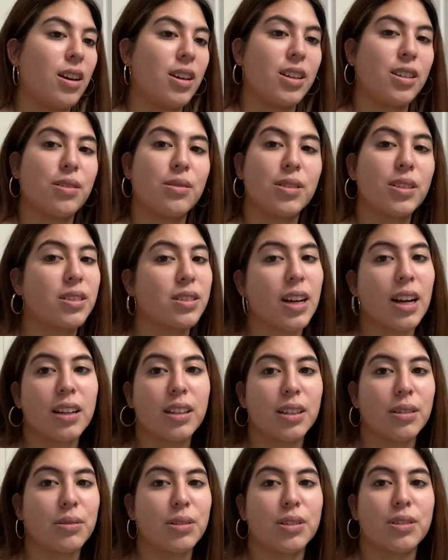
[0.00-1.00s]
he knows
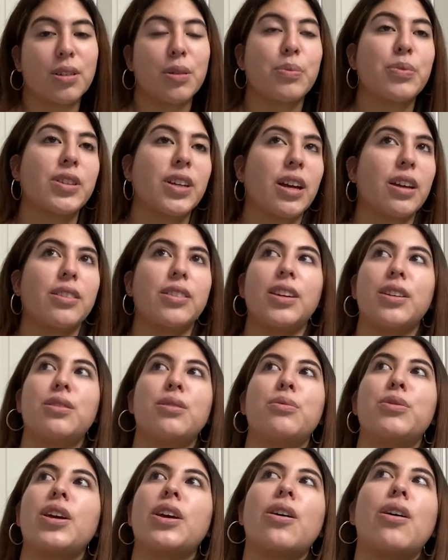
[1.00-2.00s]
exactly when you're upset.
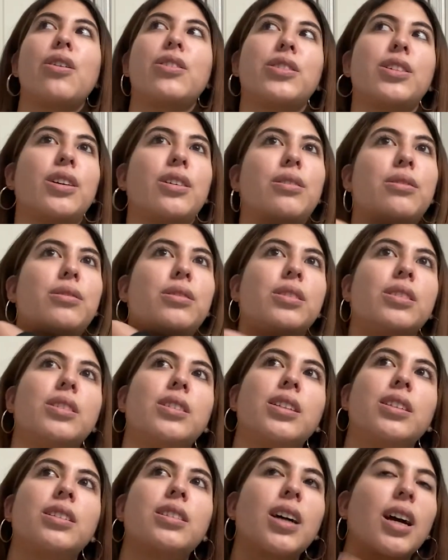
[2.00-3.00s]
They all know
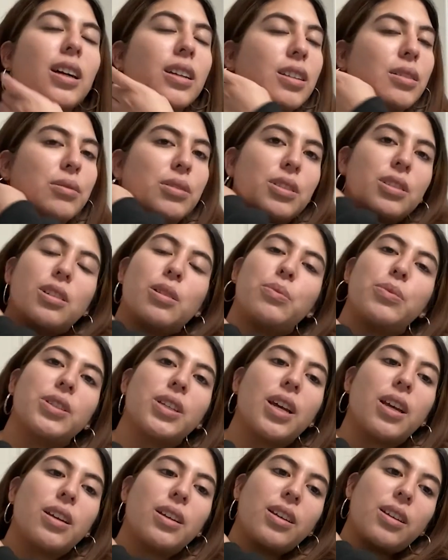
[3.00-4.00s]
exactly when you're
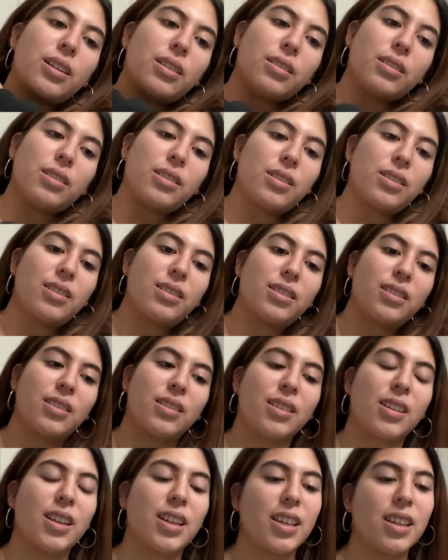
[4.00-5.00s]
upset, and
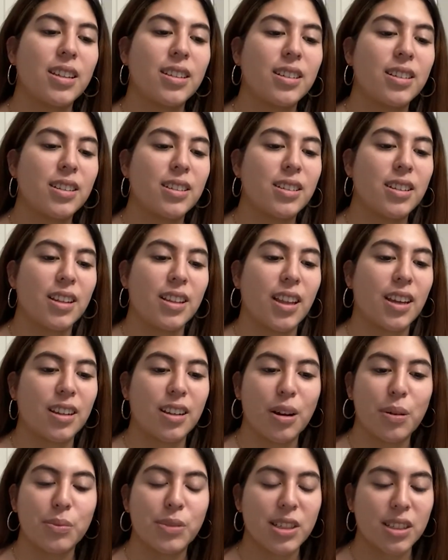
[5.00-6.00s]
he like
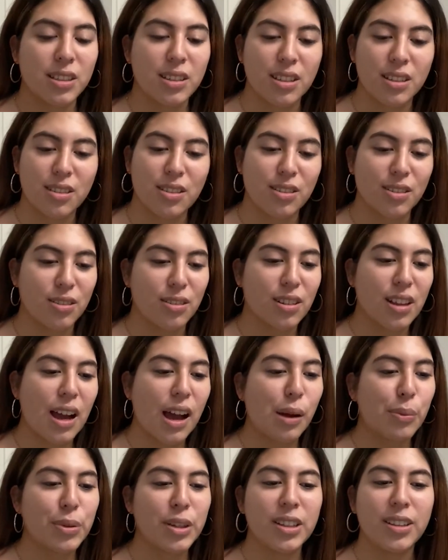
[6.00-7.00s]
comes and sits on your
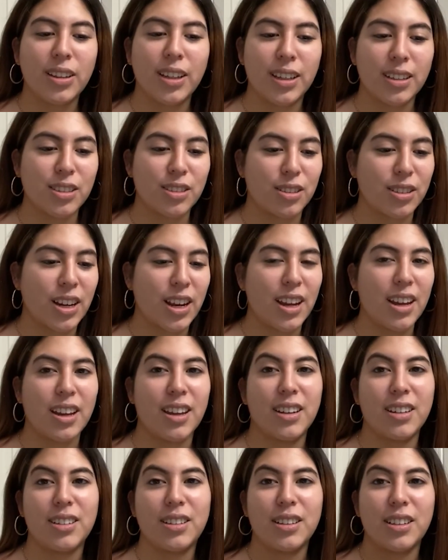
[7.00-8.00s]
lap. He licks your
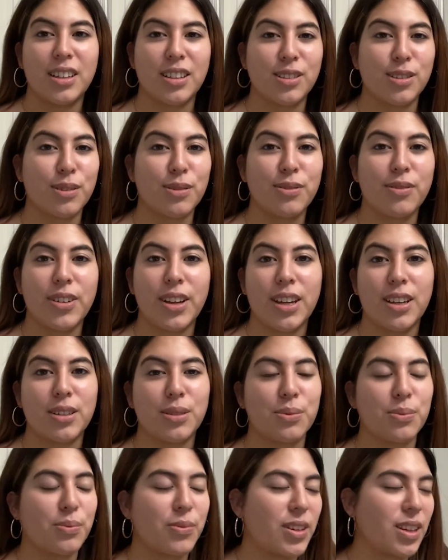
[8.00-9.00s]
hand. He licks your
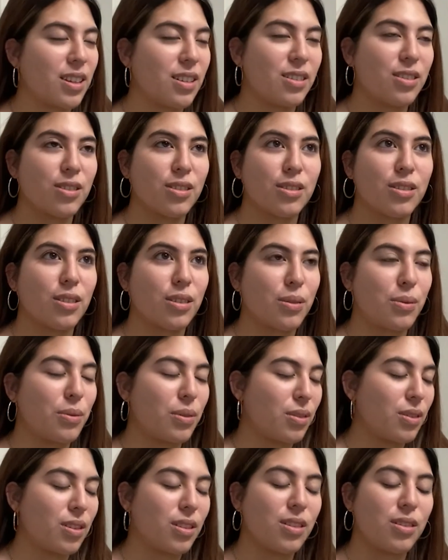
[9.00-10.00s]
face. He's
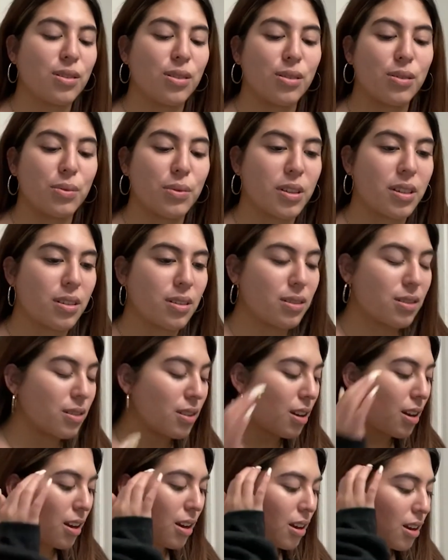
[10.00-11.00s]
the
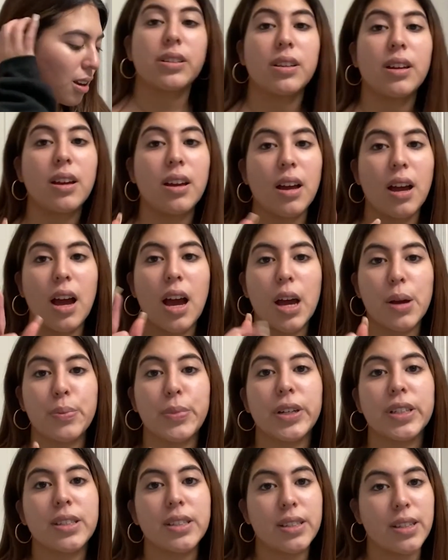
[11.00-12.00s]
sweetest. I
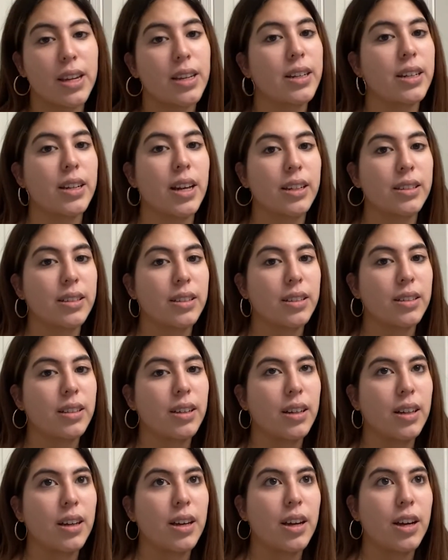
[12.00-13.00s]
put stay connected
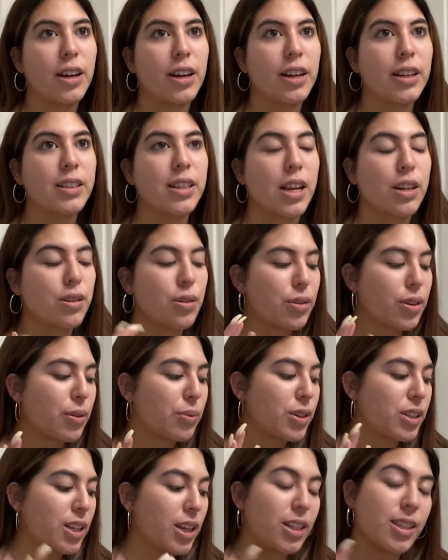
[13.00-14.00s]
because I know that
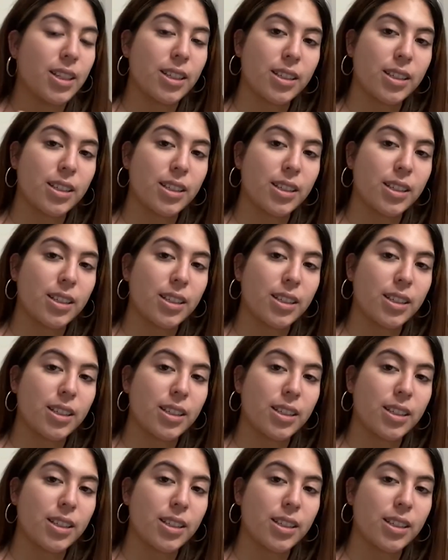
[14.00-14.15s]
we said